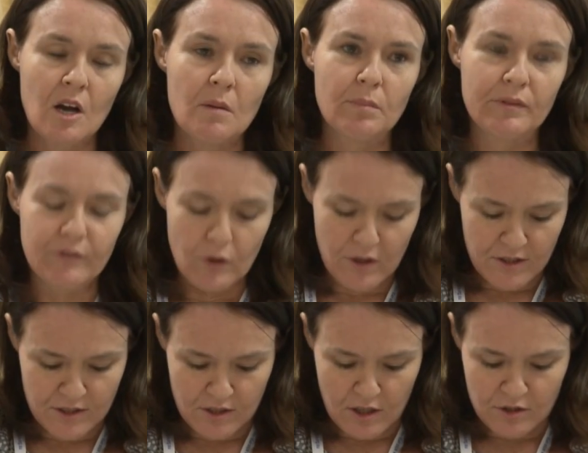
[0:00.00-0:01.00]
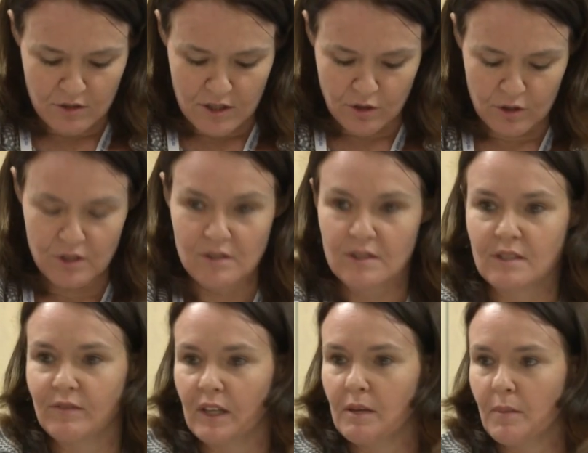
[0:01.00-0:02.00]
Before the surgery, Josh's
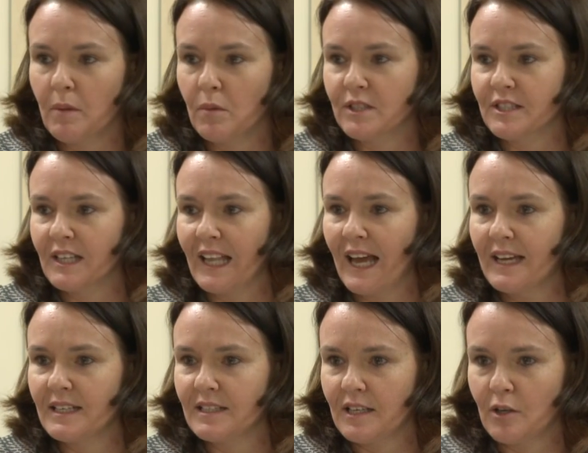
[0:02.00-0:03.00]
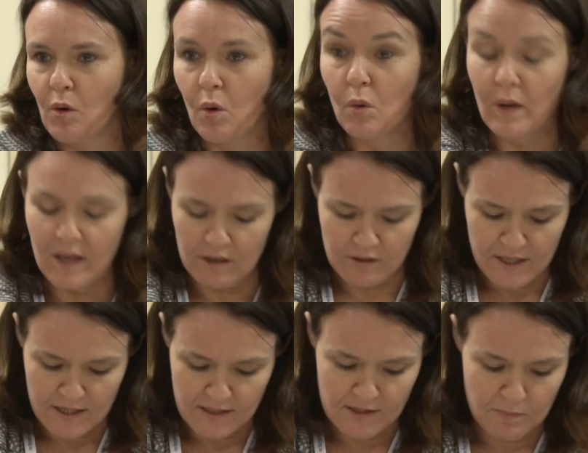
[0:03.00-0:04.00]
development was delayed in all
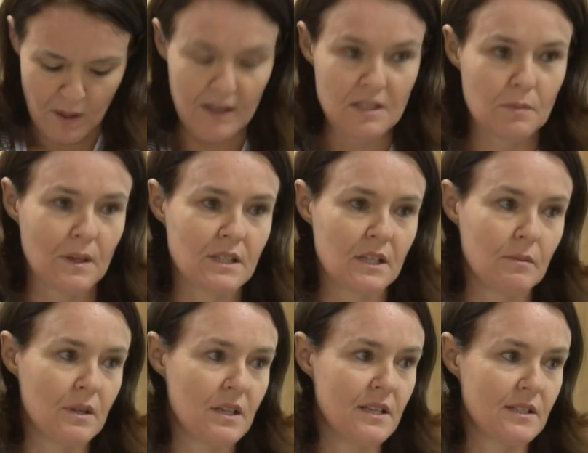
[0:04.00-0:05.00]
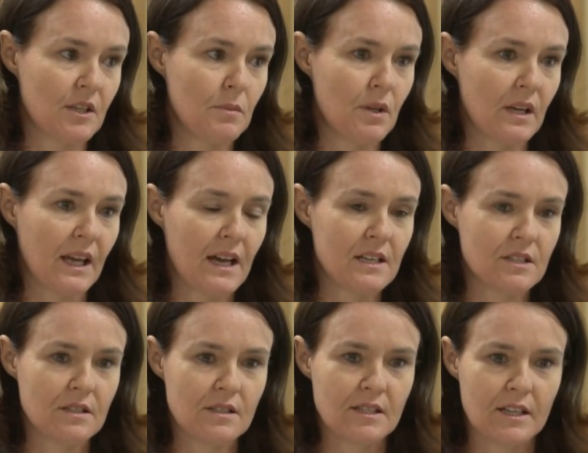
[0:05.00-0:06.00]
areas, but especially with his
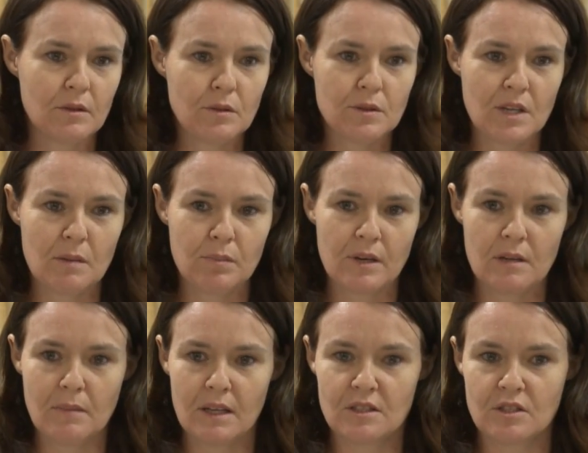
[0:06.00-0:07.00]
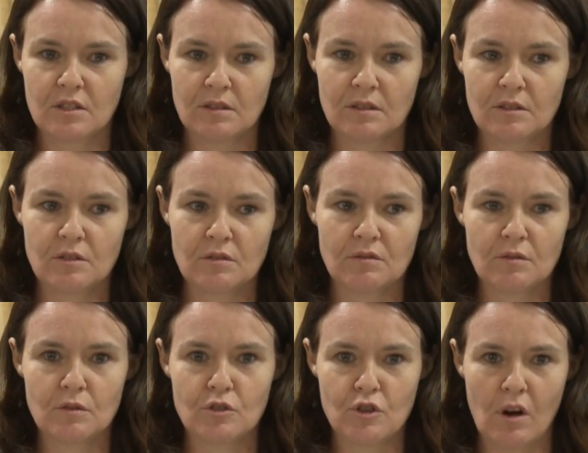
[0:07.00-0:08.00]
communication skills. He pretty much
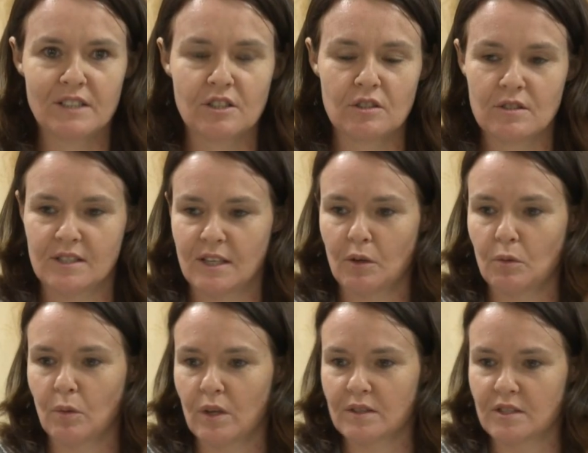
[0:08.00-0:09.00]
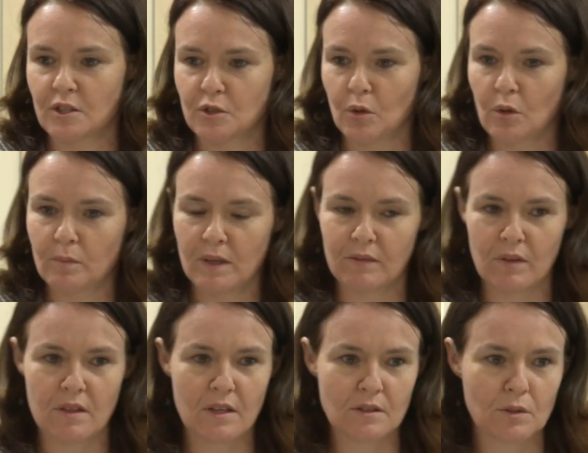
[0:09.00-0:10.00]
tried to use single words to talk, but
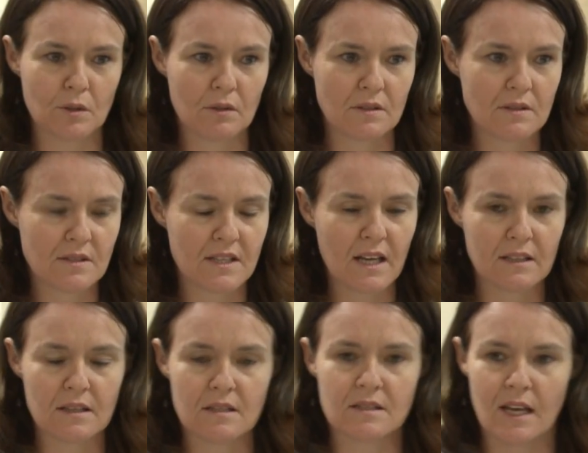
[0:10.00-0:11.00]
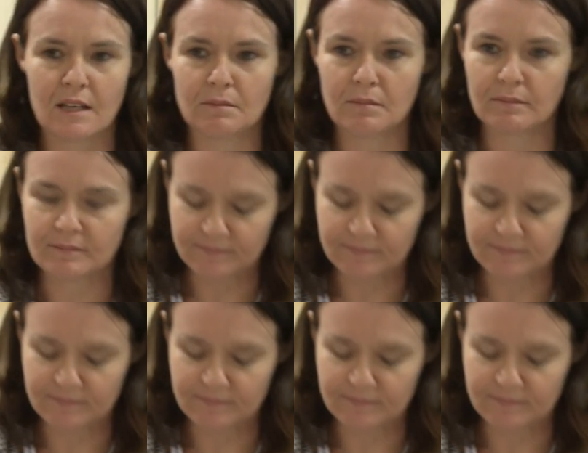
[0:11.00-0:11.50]
everything sort of sounded the same.